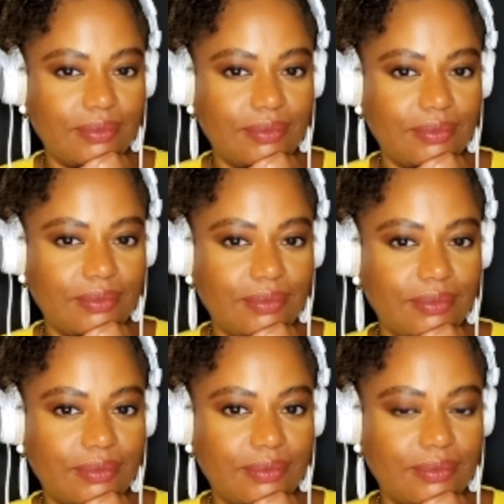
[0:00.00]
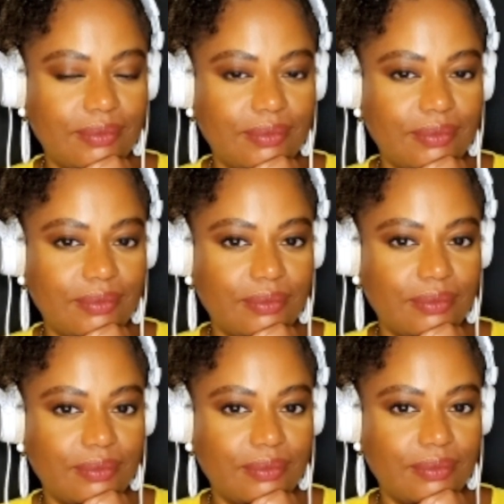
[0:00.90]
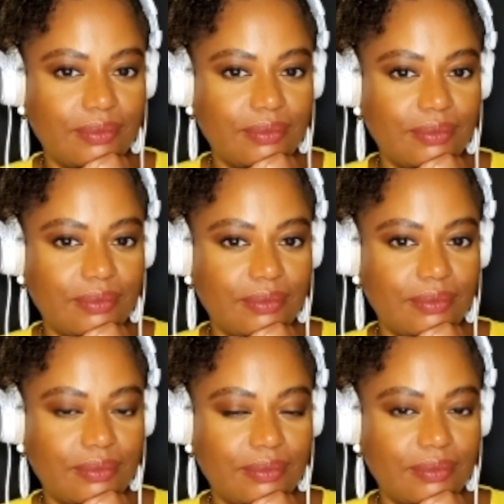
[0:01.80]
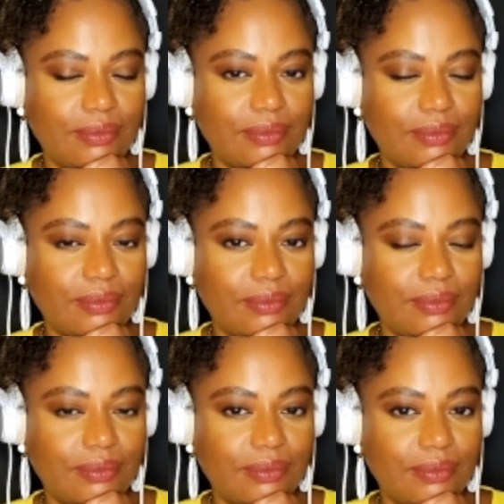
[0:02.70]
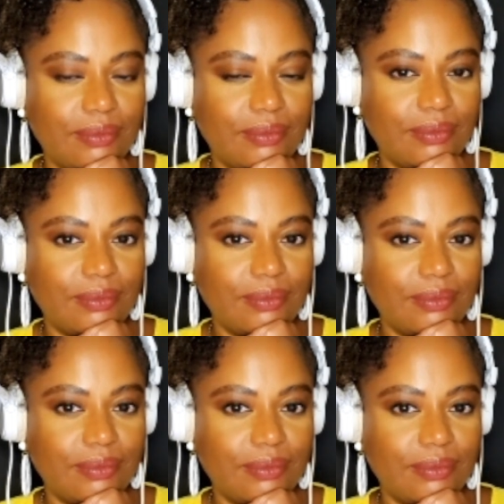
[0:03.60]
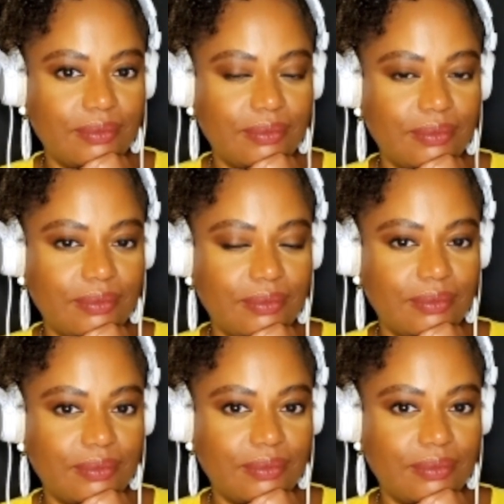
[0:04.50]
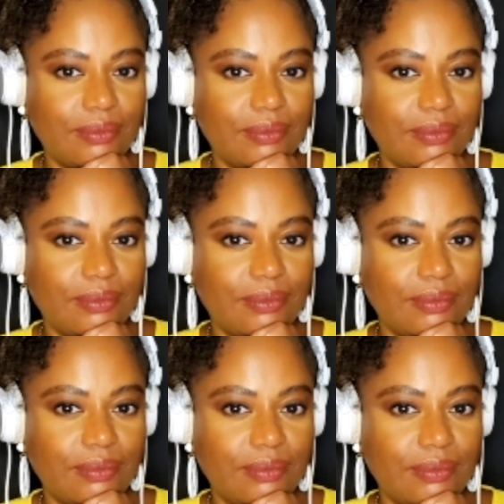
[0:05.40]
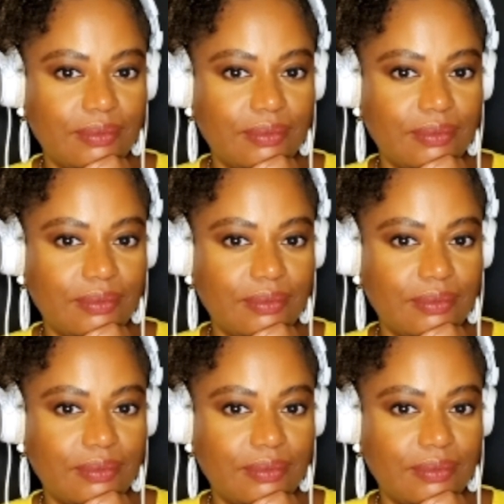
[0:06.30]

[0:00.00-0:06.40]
No words are spoken by the person on screen.